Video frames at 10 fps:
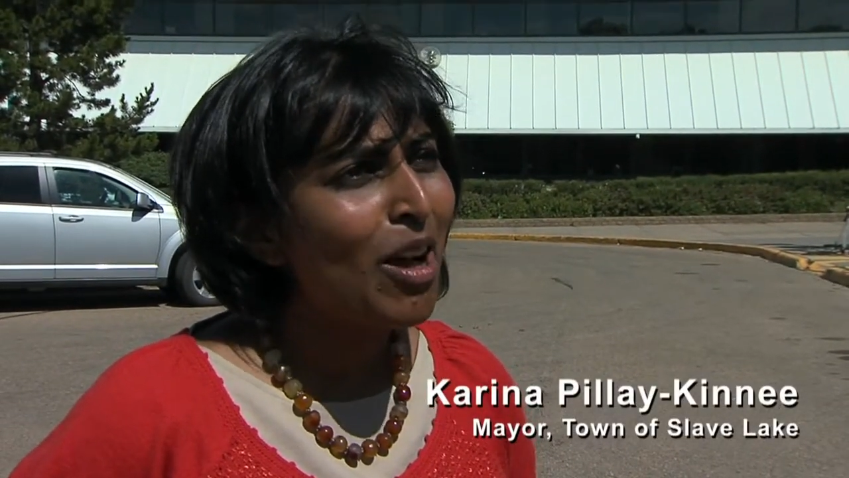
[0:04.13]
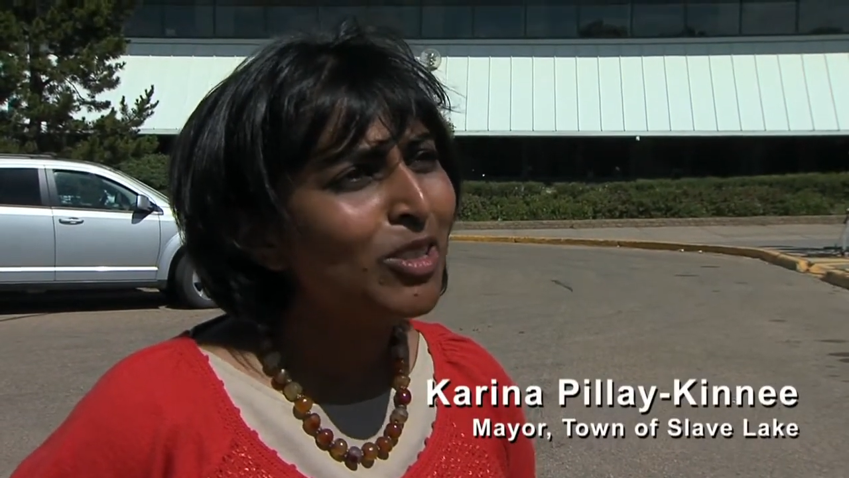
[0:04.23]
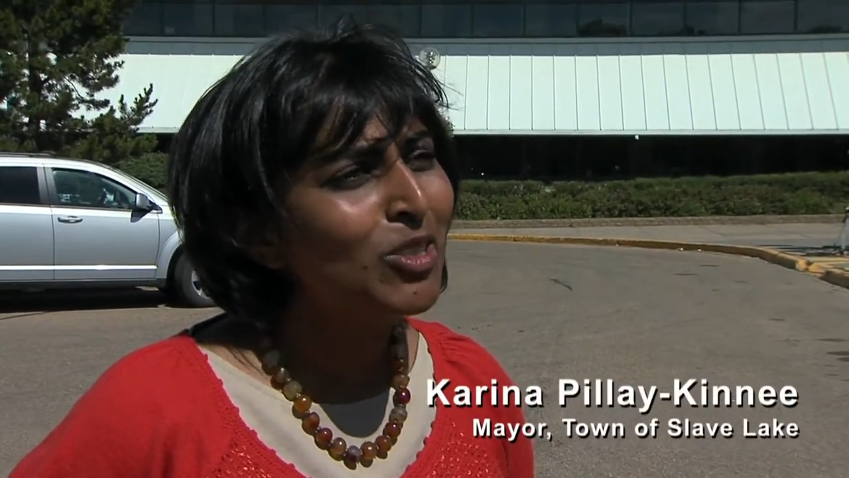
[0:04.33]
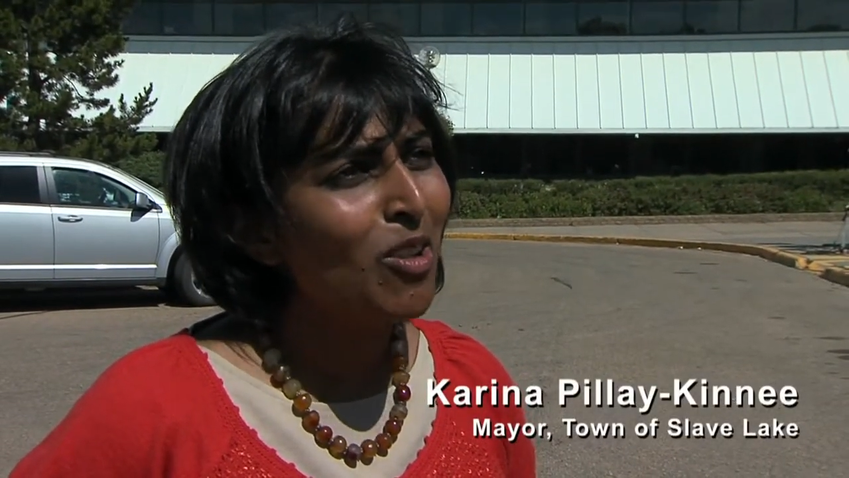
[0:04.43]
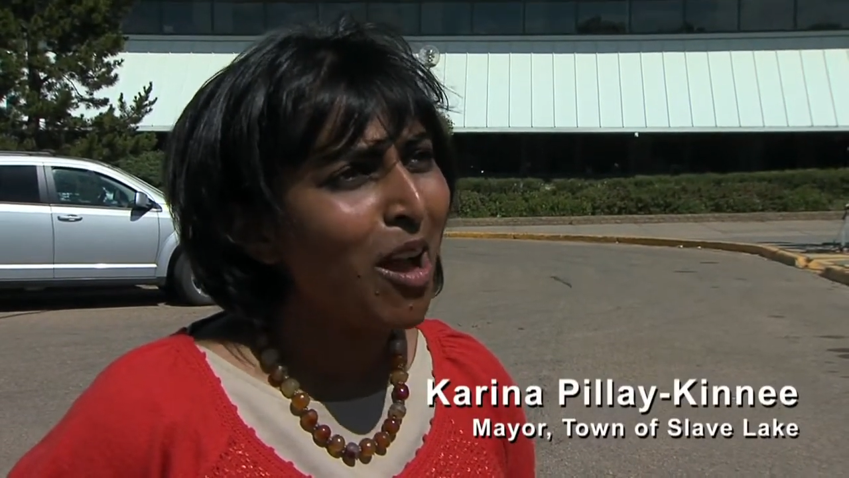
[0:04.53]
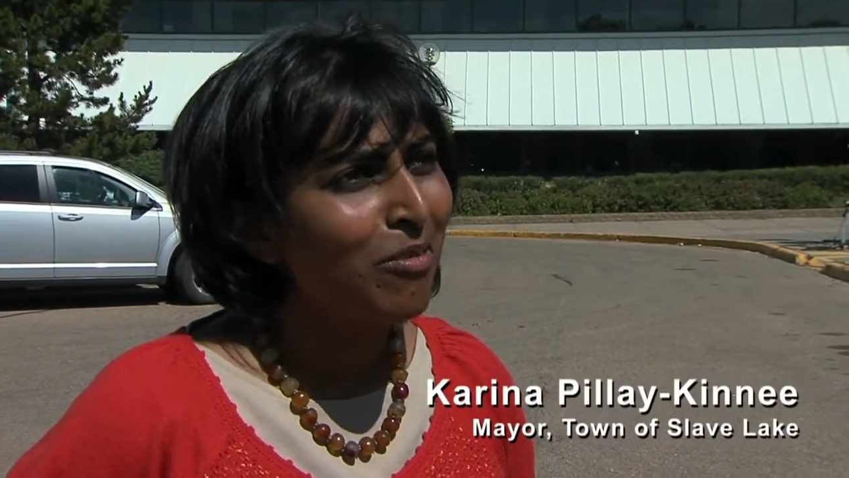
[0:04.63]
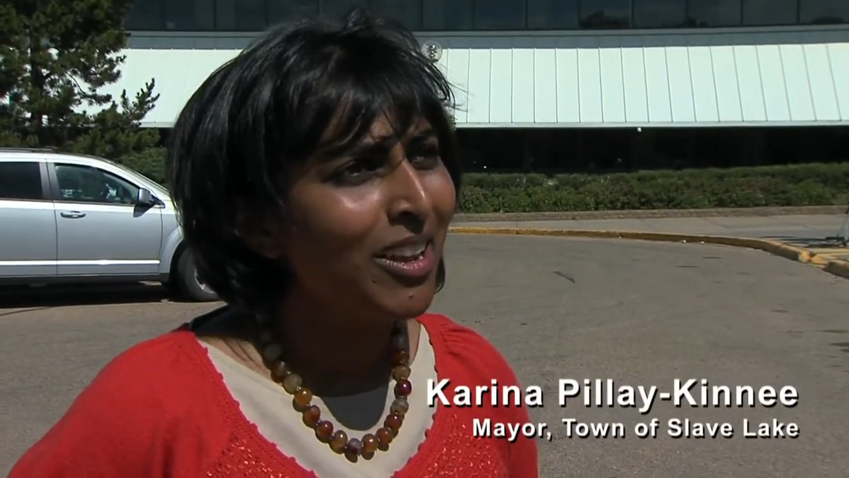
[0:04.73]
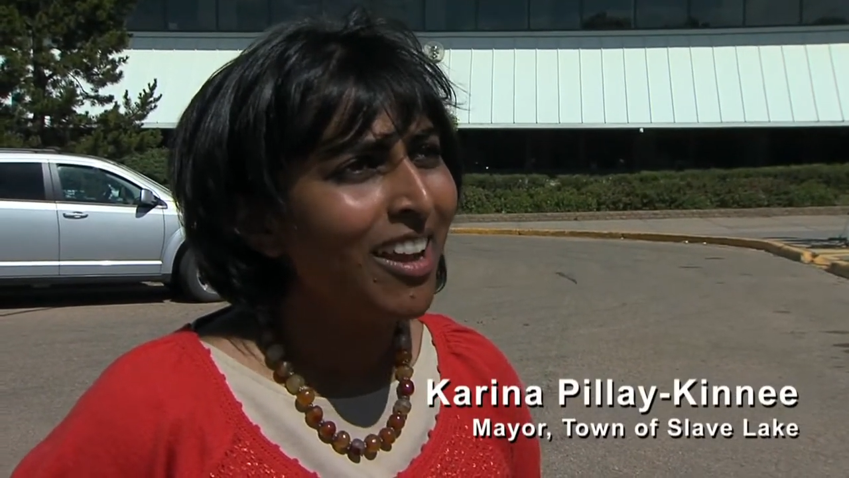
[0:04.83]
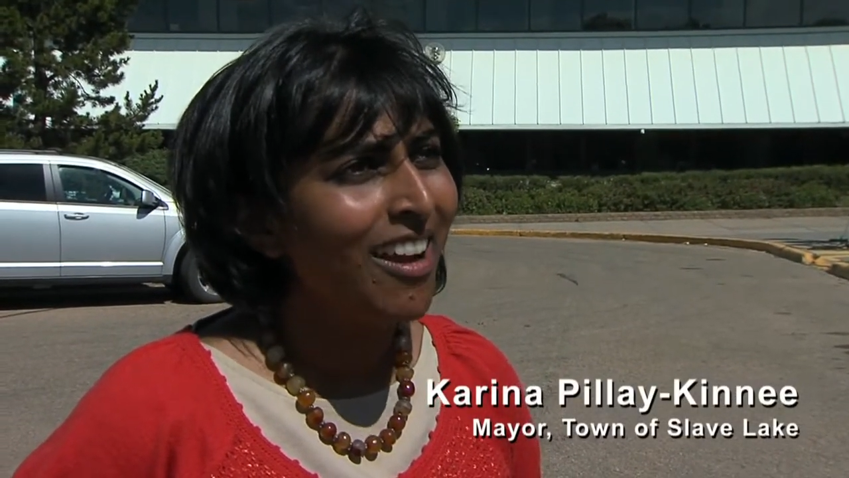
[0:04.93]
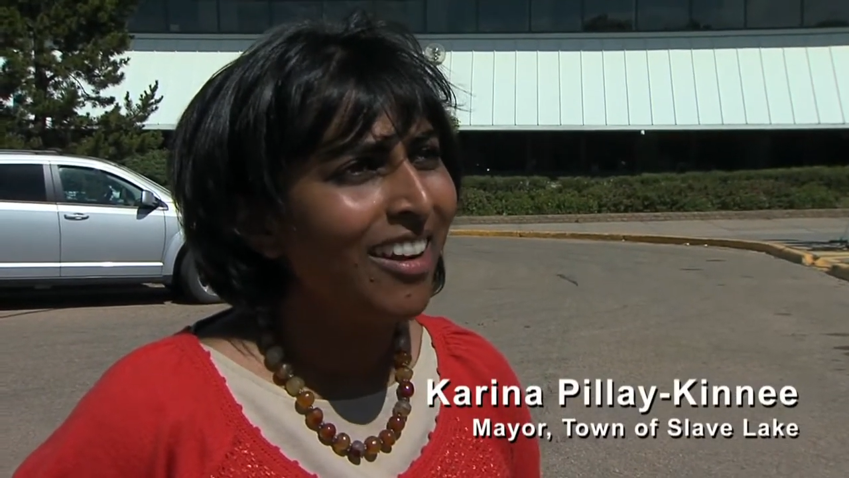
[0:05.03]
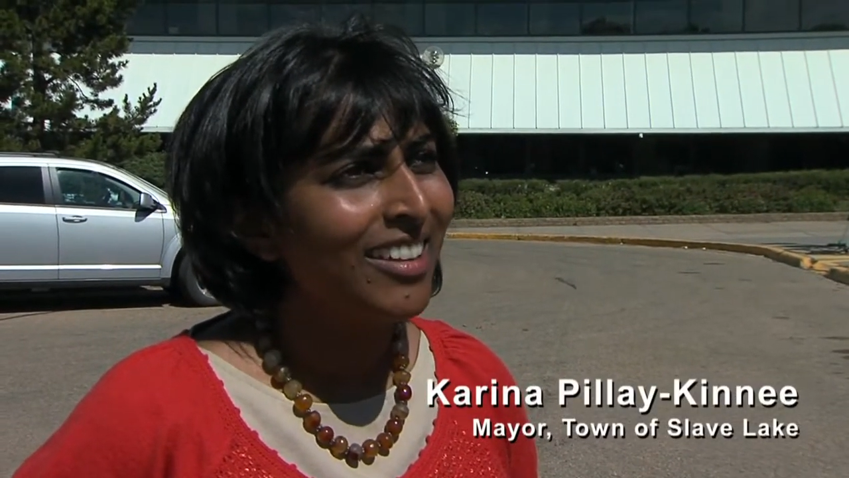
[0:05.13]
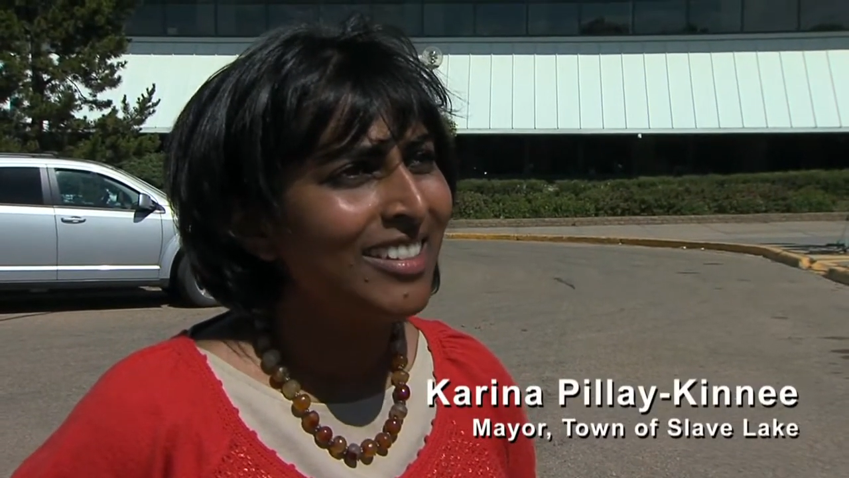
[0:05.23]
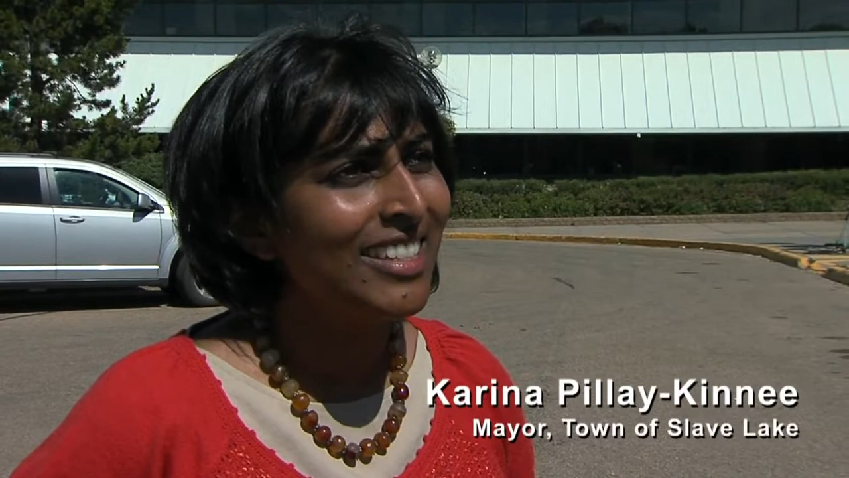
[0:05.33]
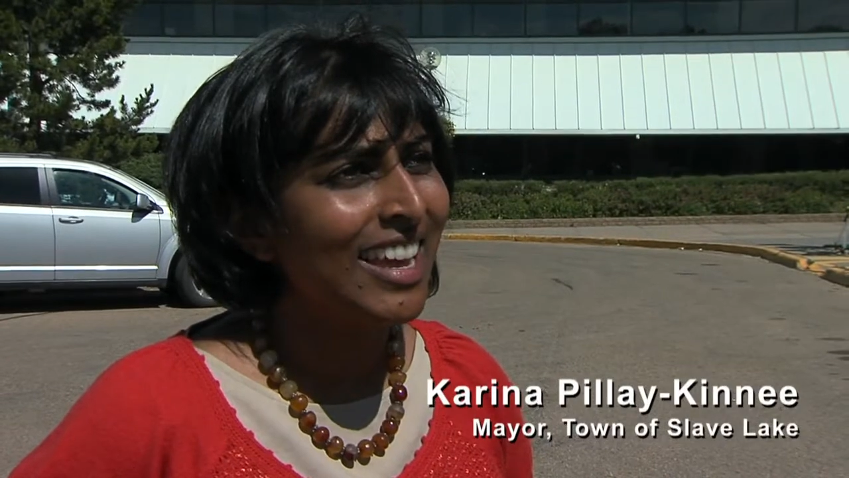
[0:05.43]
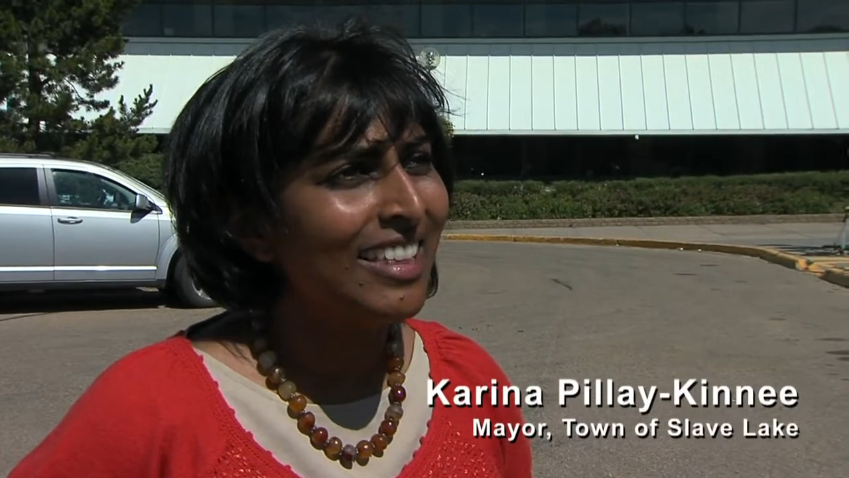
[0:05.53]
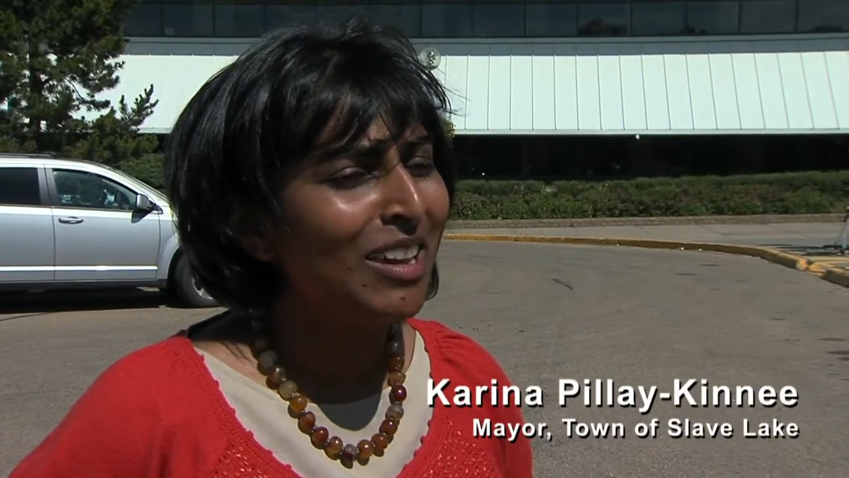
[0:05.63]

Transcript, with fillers: how strong we are and uh,